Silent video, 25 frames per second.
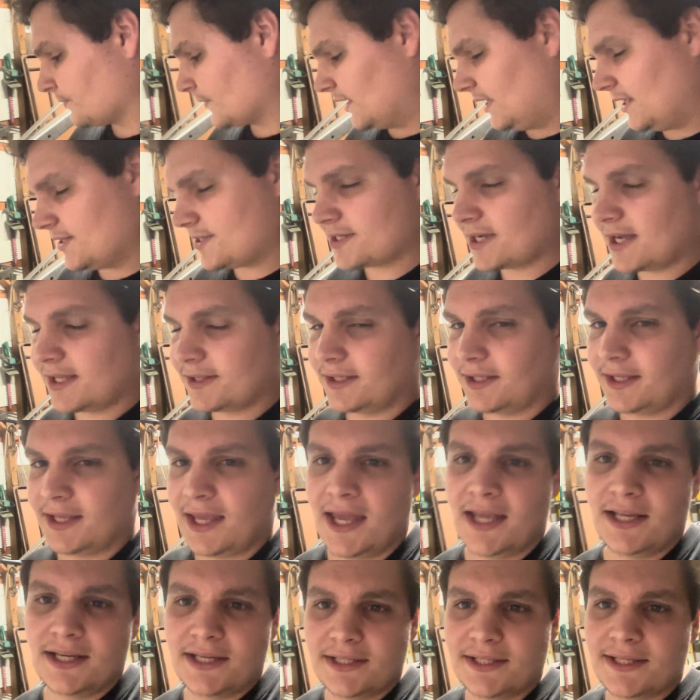It's got the
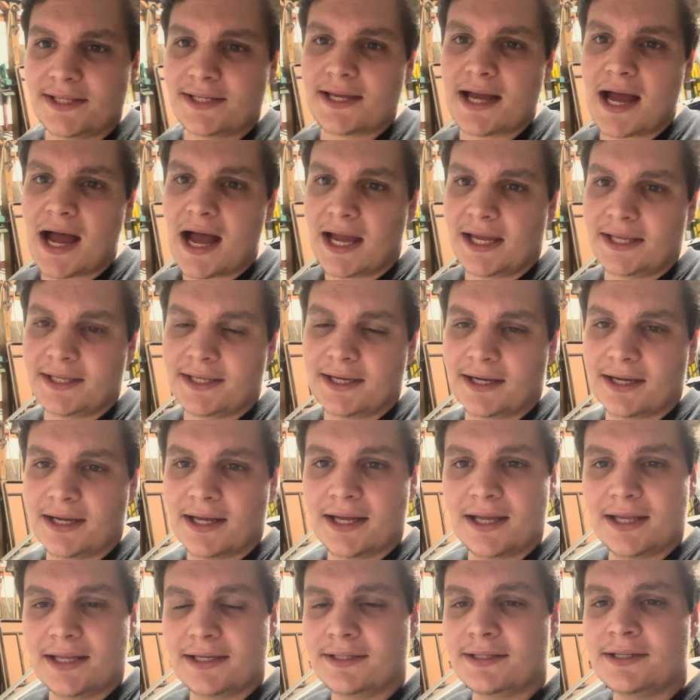KDD
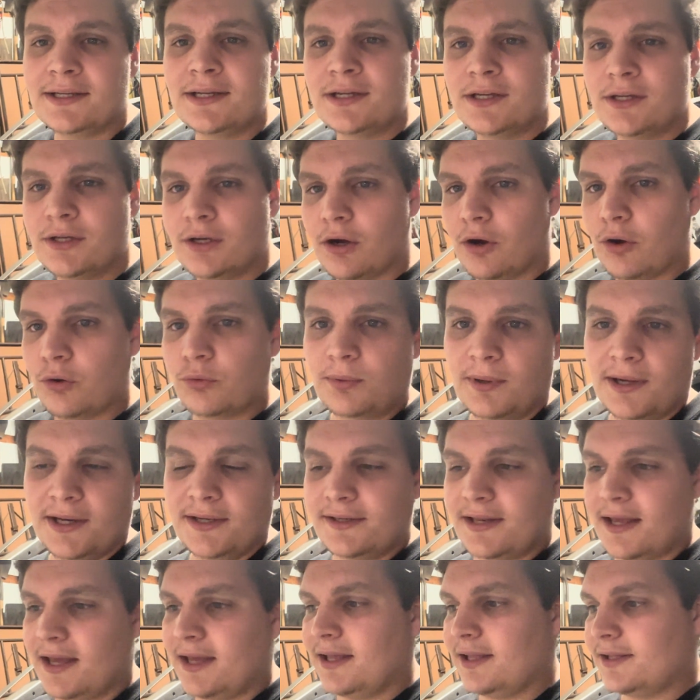icon,
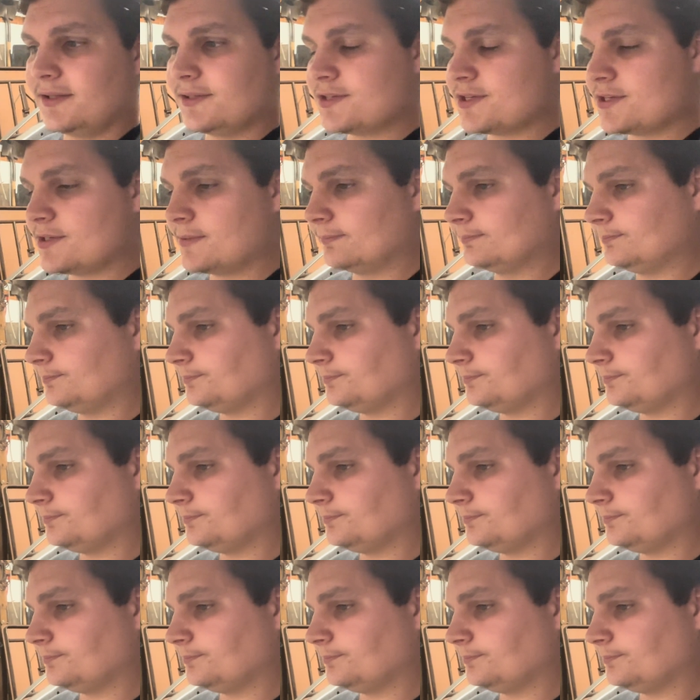O-ringed heads.